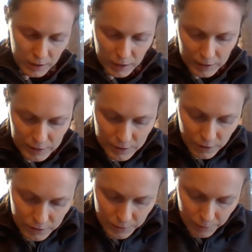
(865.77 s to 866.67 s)
and
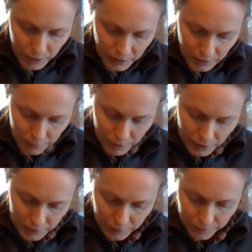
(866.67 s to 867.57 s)
start to paint the
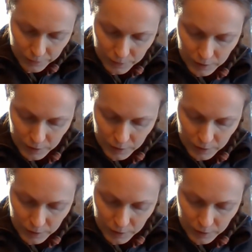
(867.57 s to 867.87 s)
bottom.